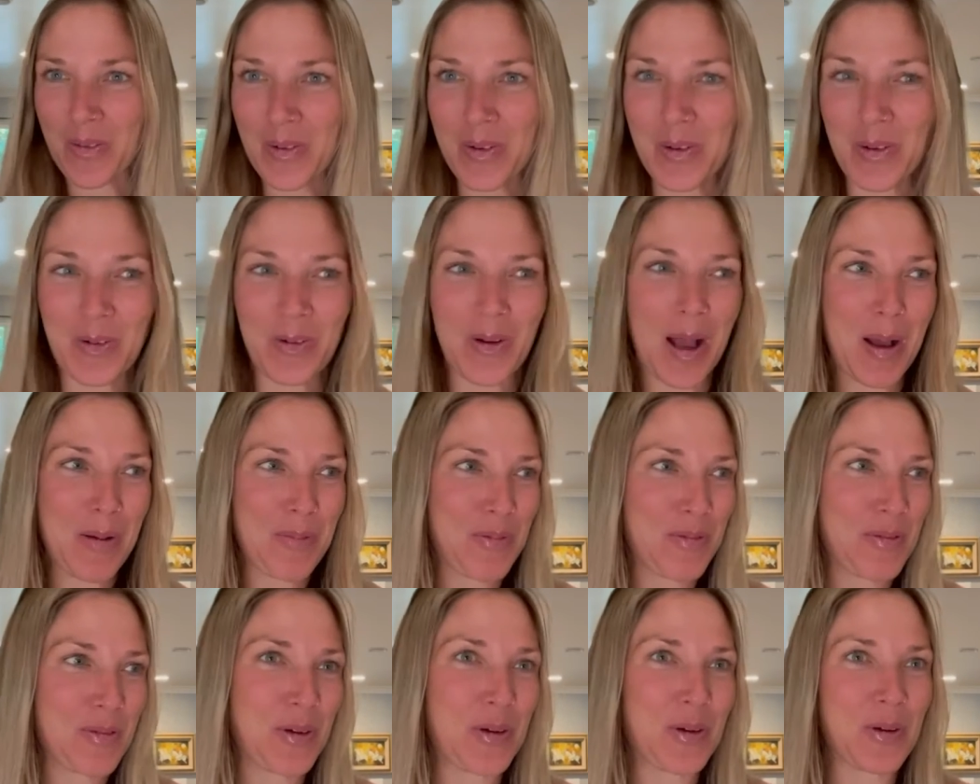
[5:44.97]
grab
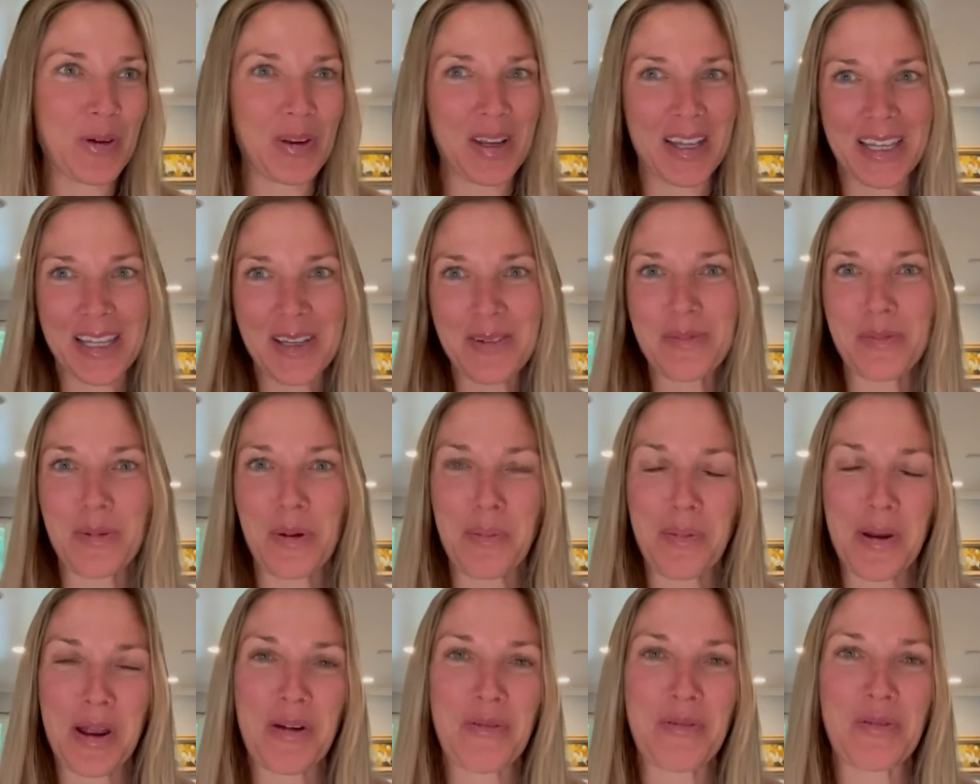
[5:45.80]
food and get
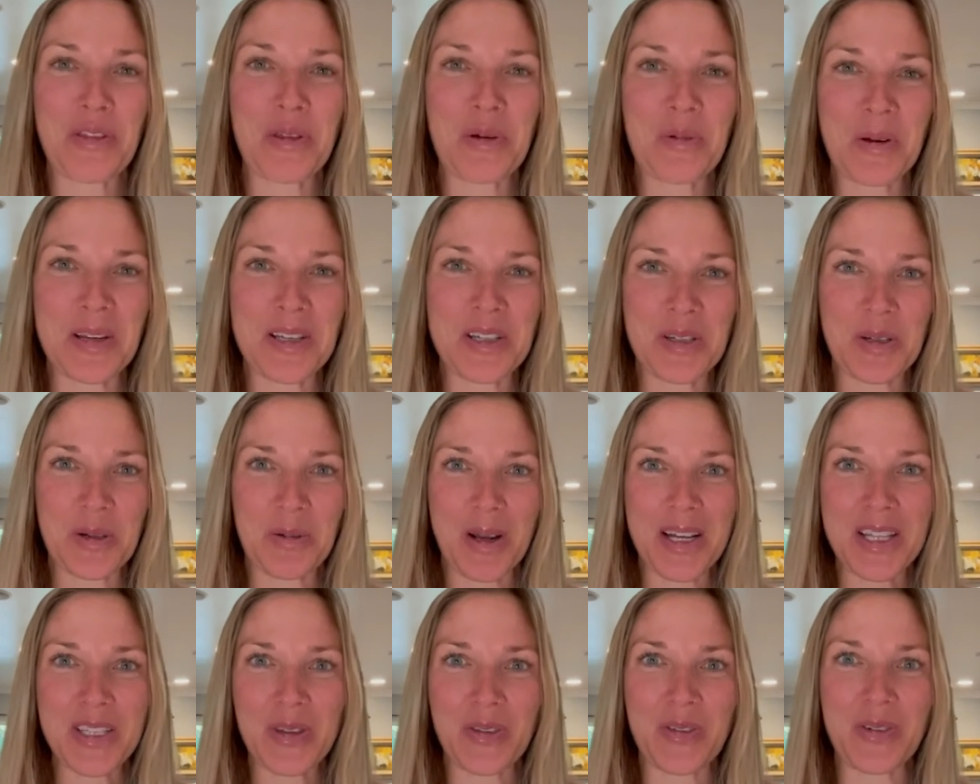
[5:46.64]
prepared for the winter,
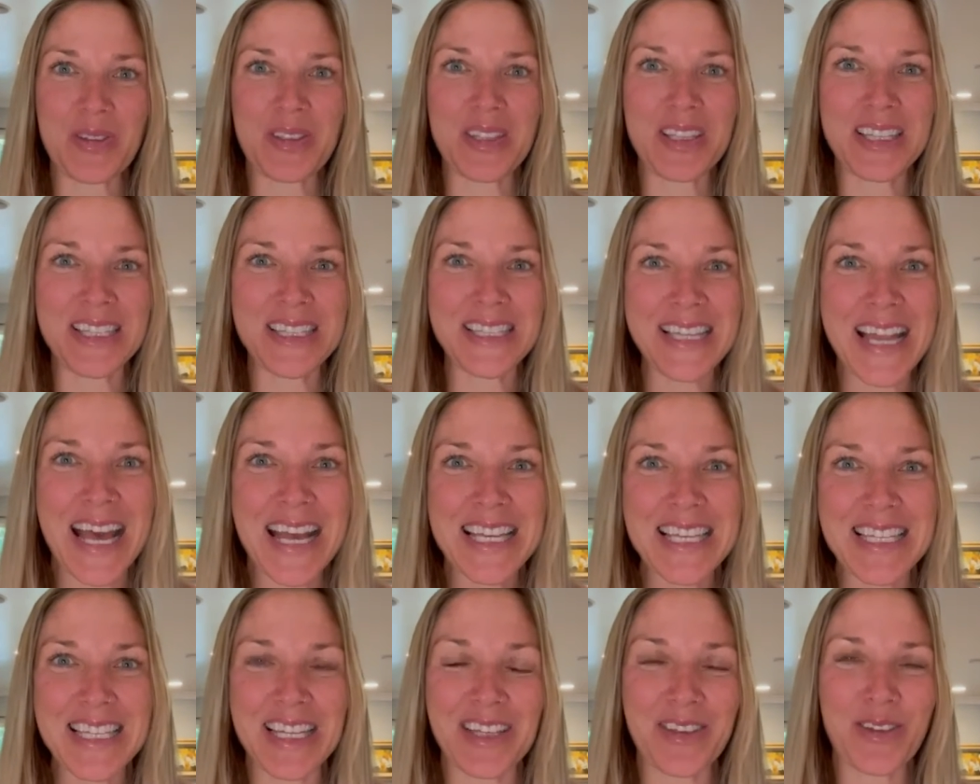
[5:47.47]
right? So there's this
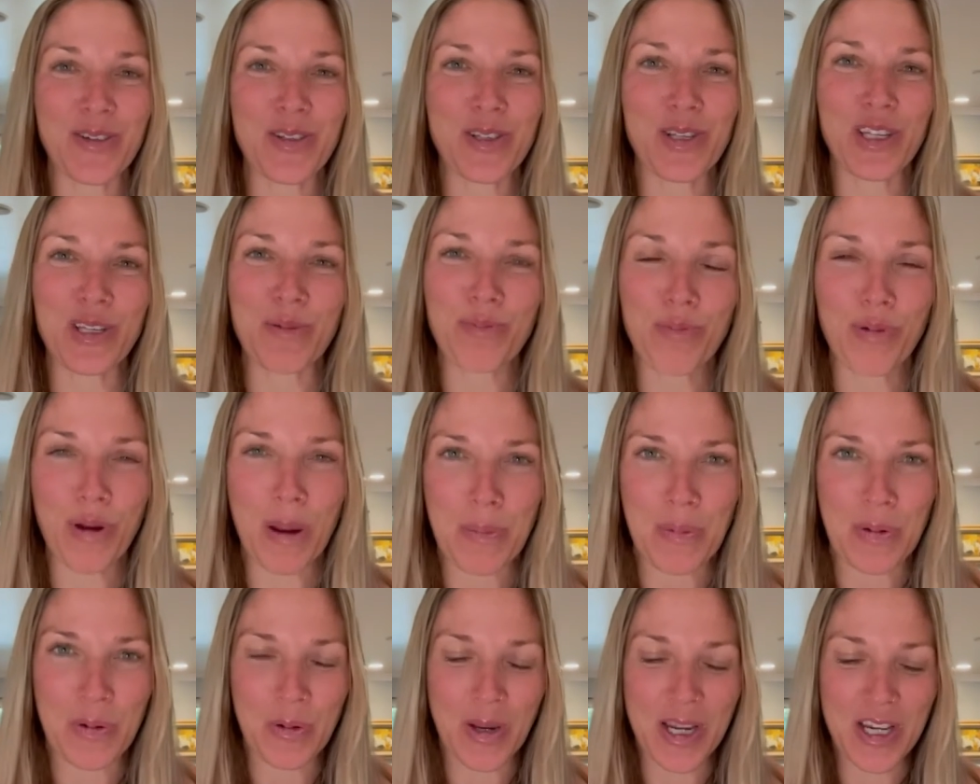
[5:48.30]
nesting, there's this
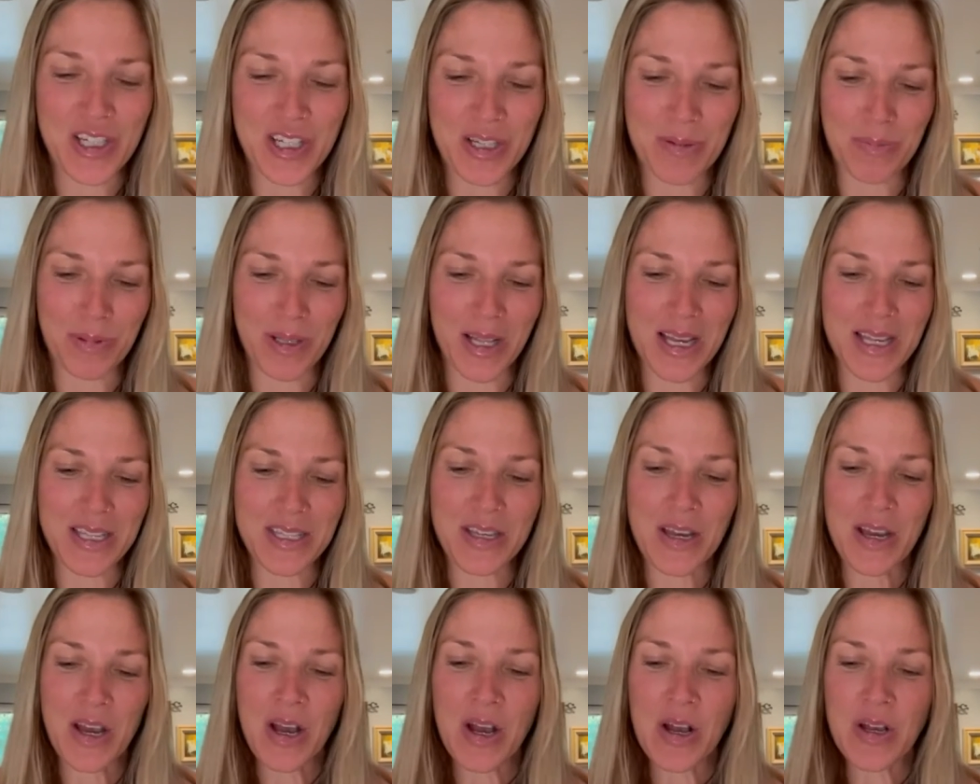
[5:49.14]
preparation place.
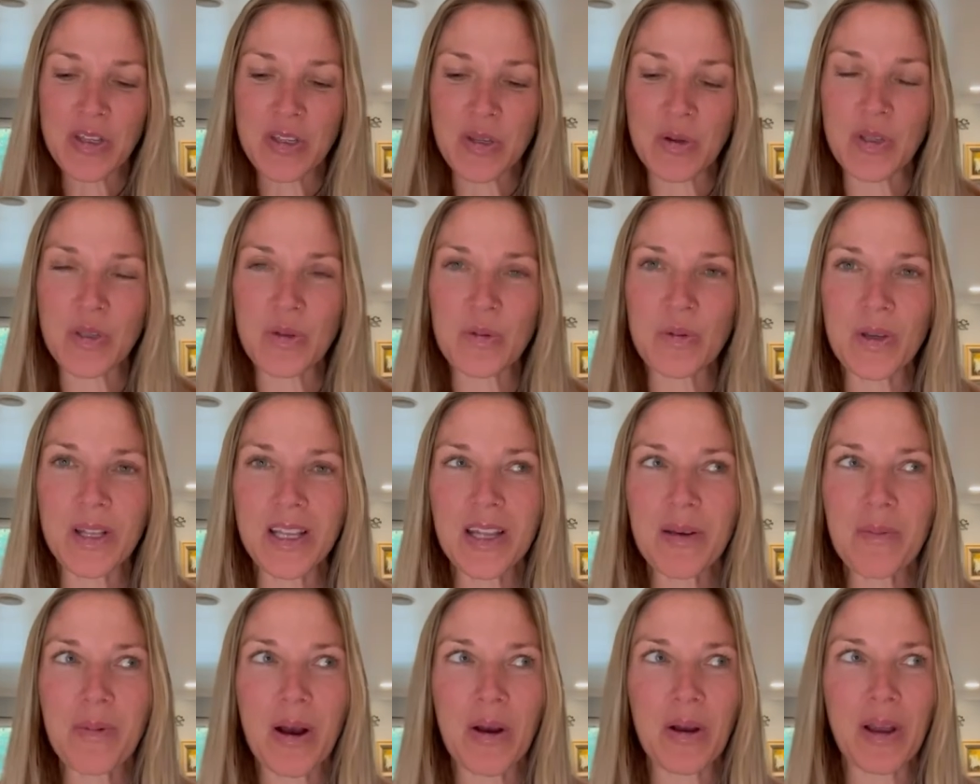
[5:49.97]
So it's
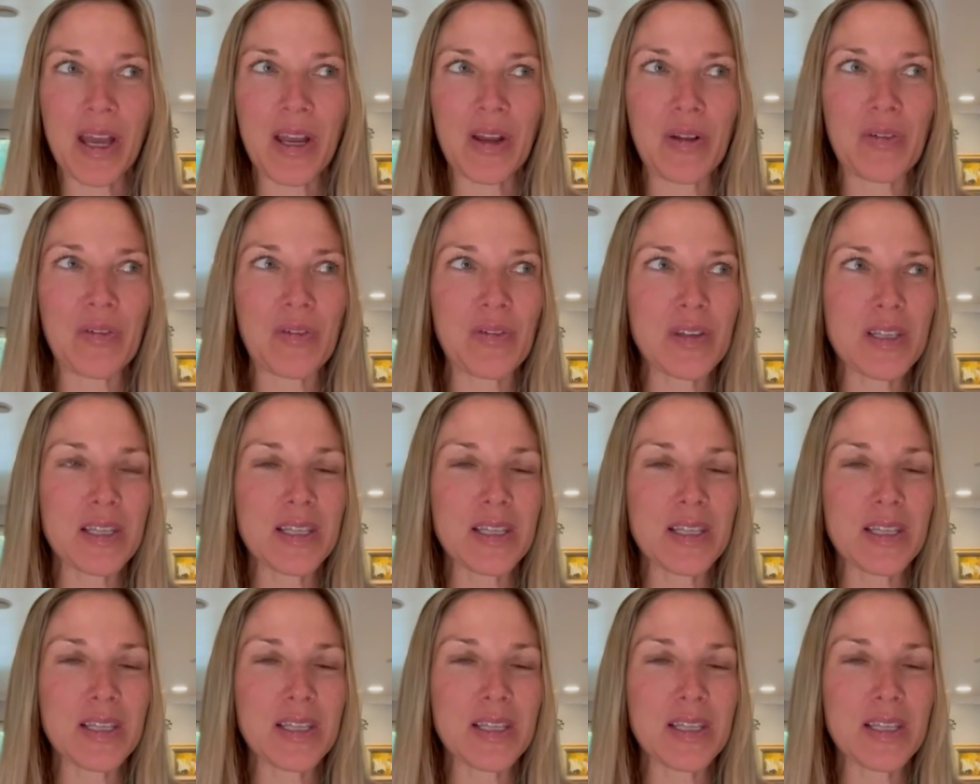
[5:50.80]
really about kind of